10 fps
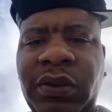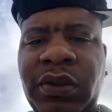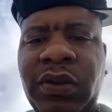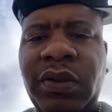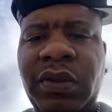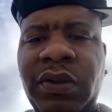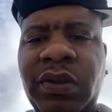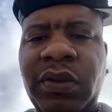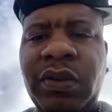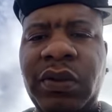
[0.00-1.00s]
Shit, we are out
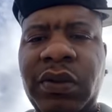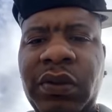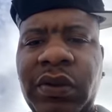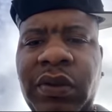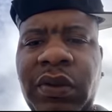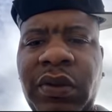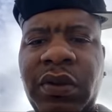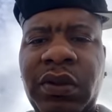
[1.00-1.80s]
of our way from them.